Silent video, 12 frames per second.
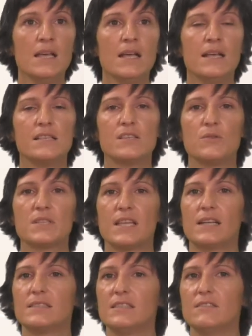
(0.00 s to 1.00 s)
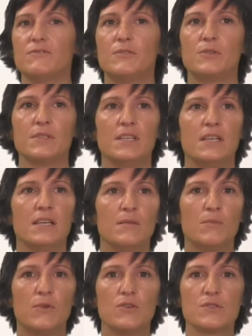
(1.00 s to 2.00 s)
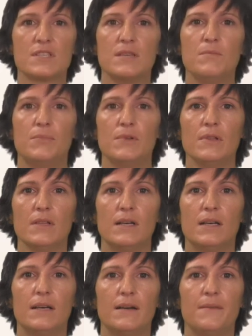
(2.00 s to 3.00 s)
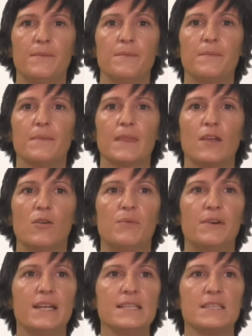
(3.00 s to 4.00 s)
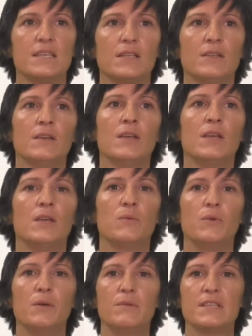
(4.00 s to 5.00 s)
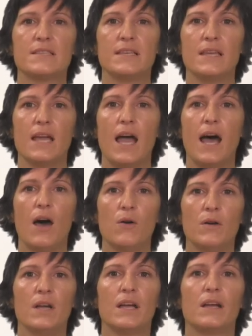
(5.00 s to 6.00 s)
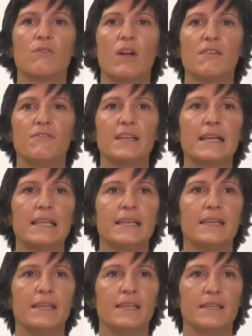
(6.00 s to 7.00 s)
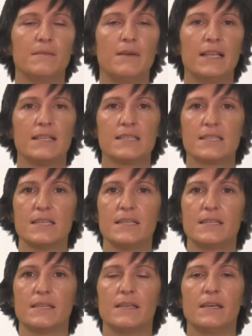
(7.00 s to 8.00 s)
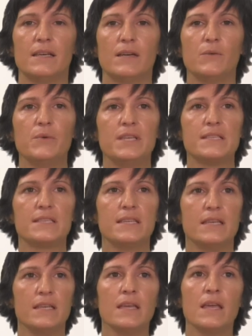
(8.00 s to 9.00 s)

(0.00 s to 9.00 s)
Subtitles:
So starting for the most simple operation, we will see how graphically in the balance sheet we see